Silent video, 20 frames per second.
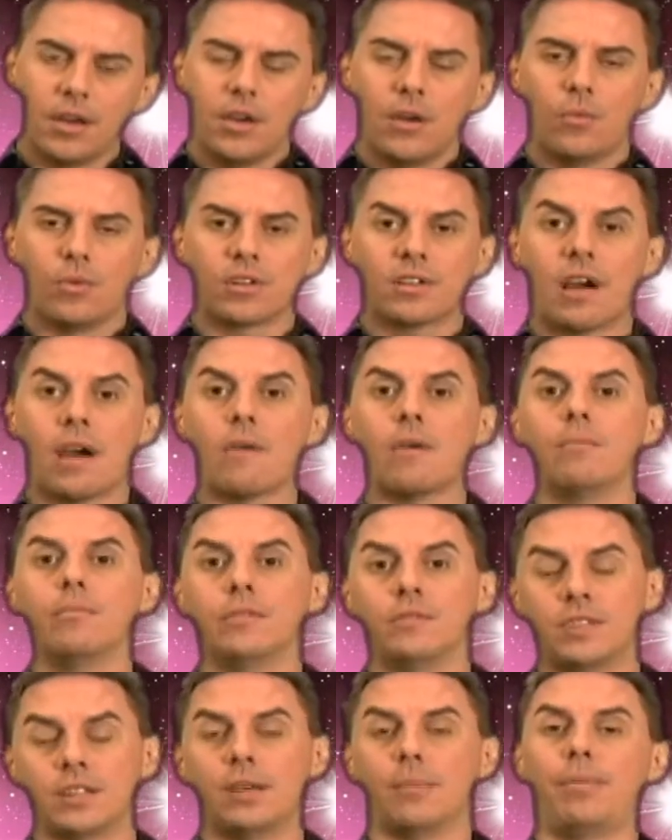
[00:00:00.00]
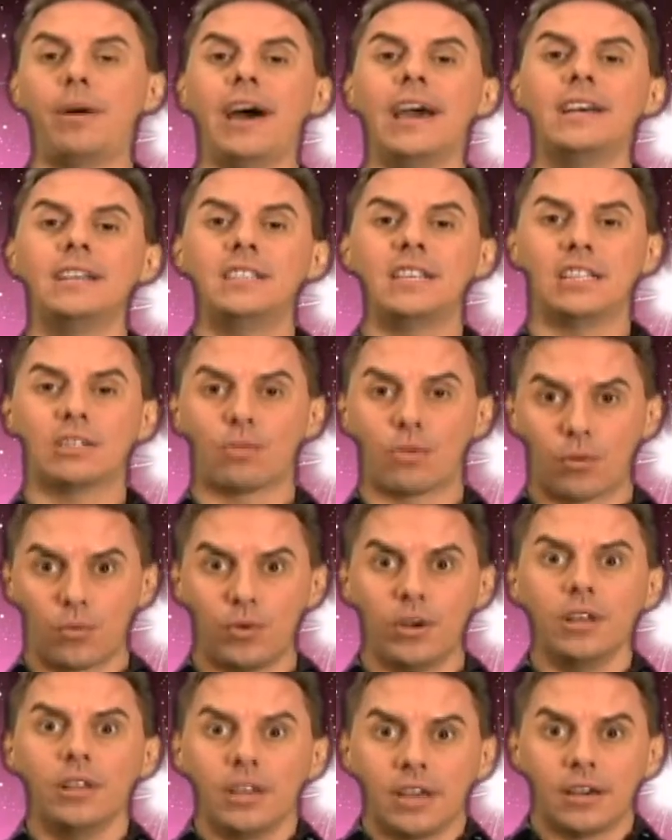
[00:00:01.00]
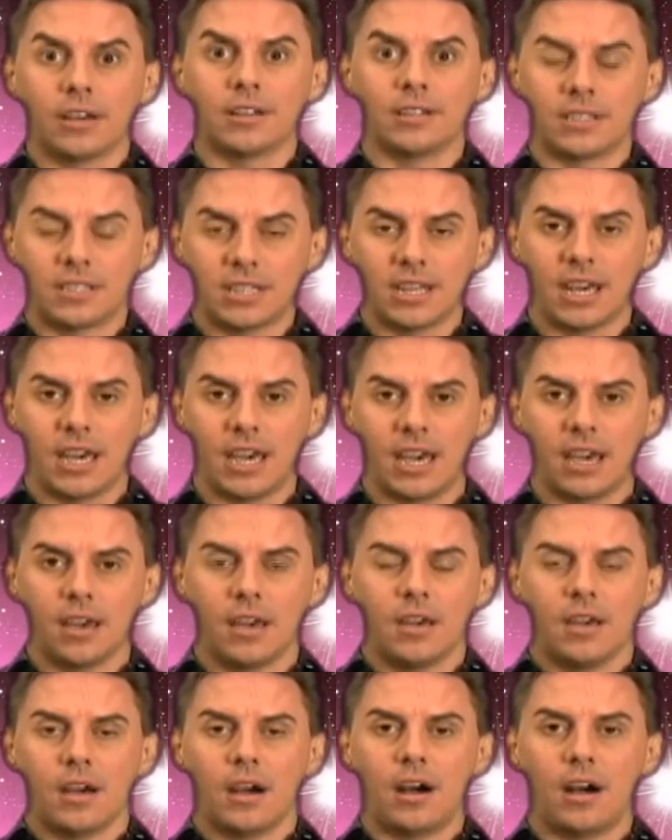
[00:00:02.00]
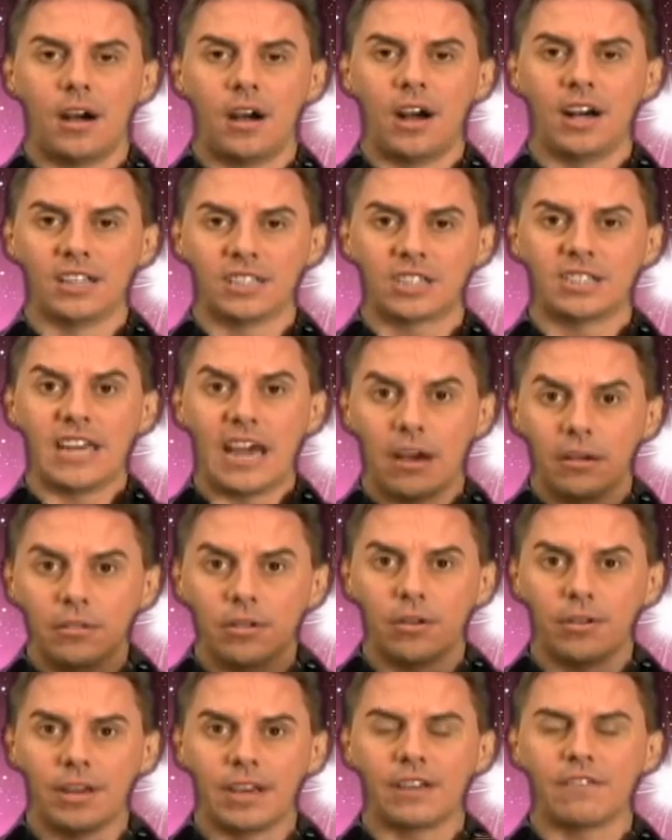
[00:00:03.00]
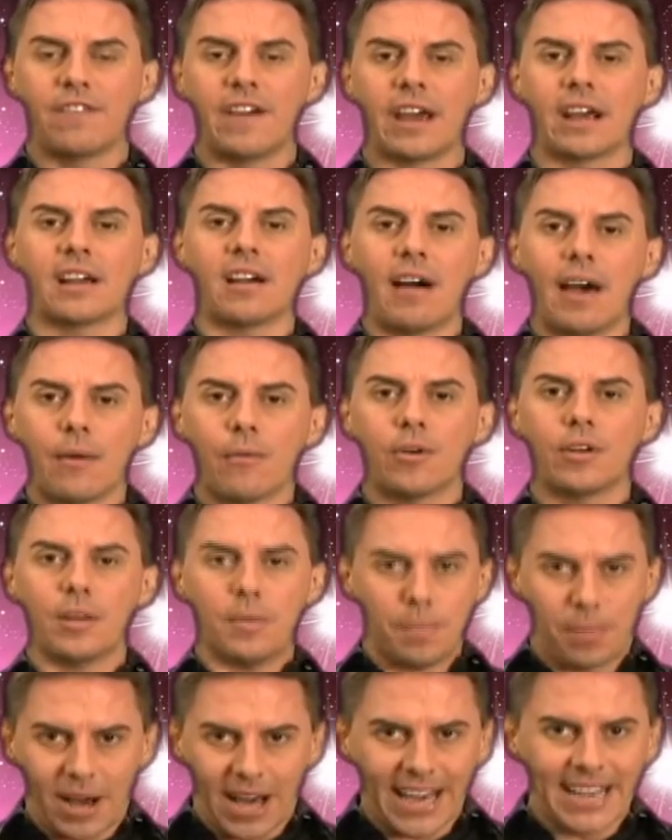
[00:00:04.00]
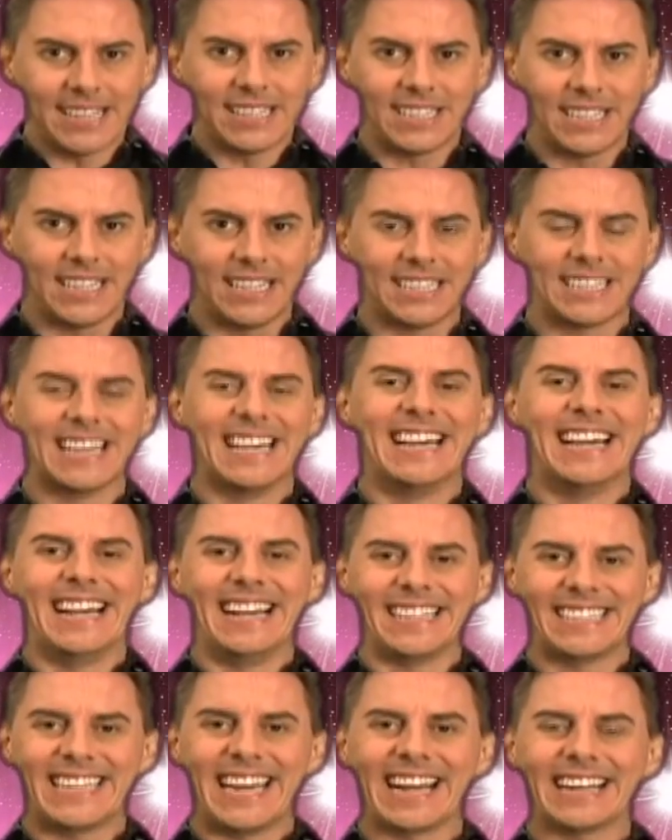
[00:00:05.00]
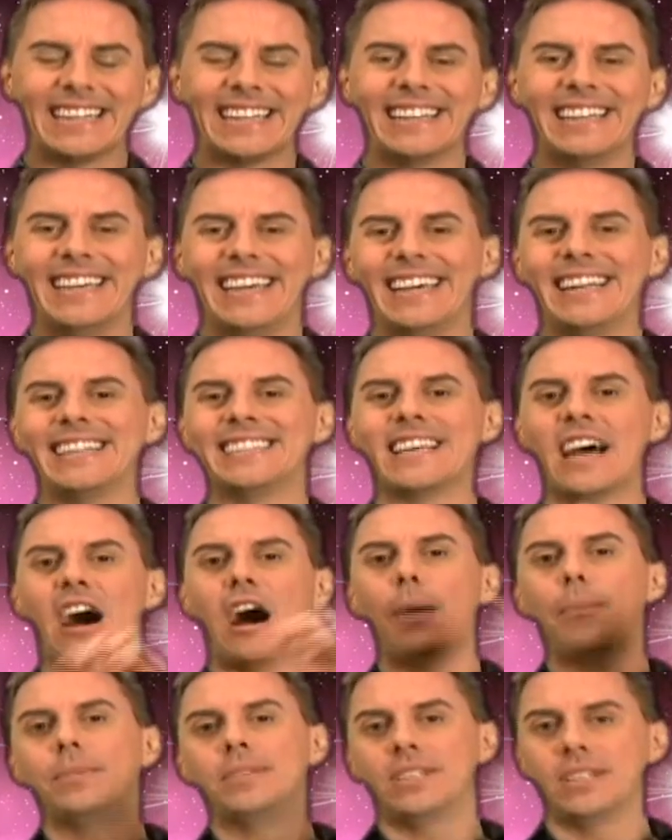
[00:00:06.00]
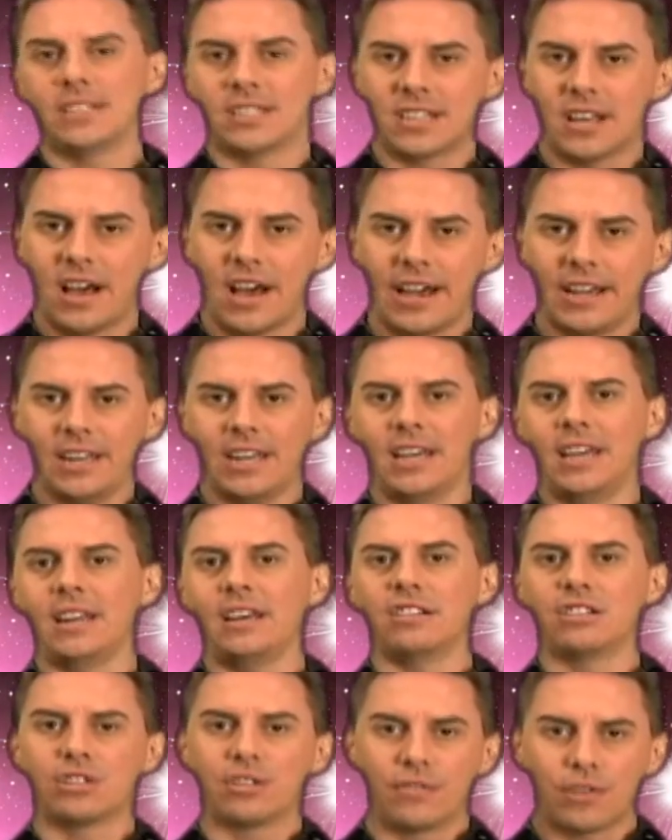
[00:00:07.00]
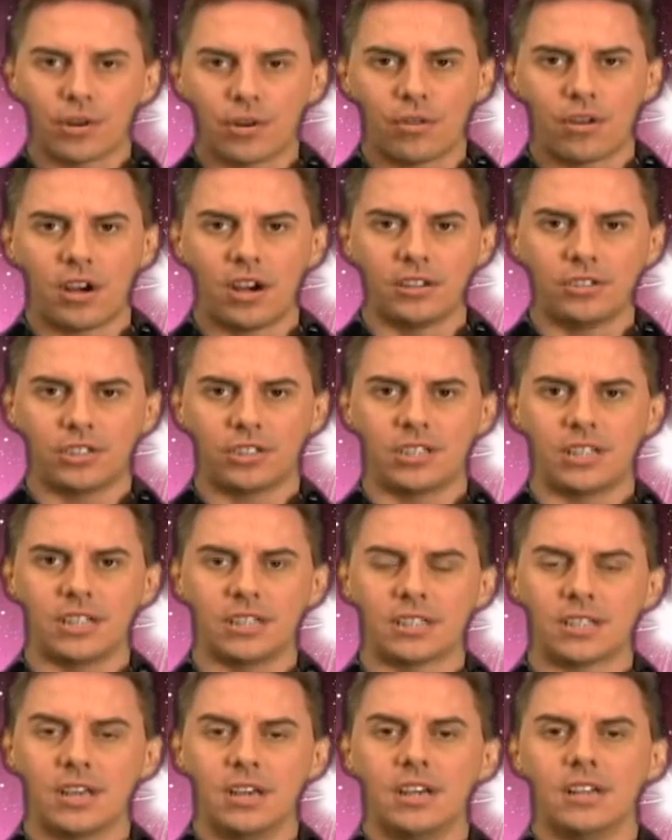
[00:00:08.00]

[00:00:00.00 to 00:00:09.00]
When Chiron moves into Pisces, we're really going to see us downloading. In fact, Chiron in Pisces is technically in its opposite sign. It is the Virgo consciousness.